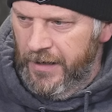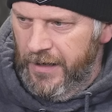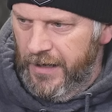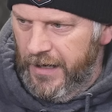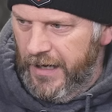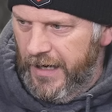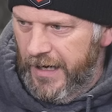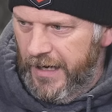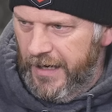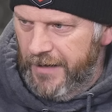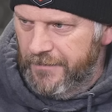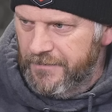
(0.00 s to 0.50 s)

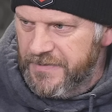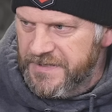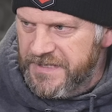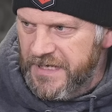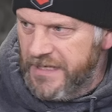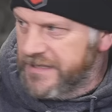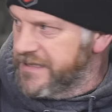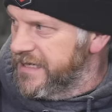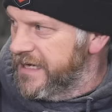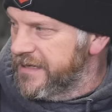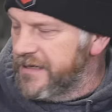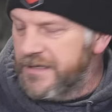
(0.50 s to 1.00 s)
Um,
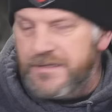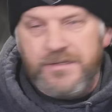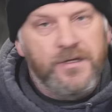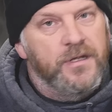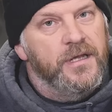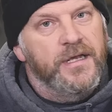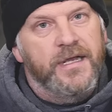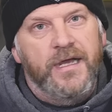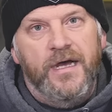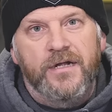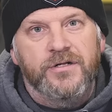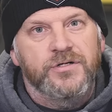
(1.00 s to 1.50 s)
besides that, that's all
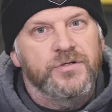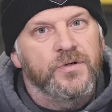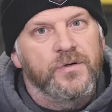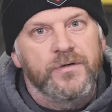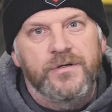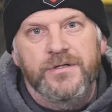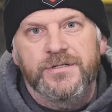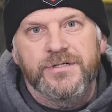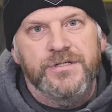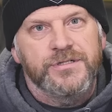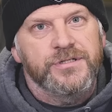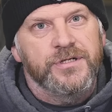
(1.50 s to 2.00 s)
I got,
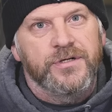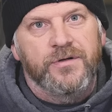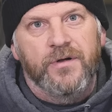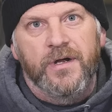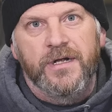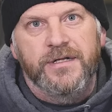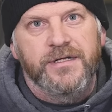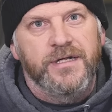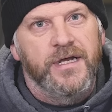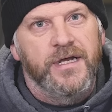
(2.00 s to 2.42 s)
Jordan. It's just a great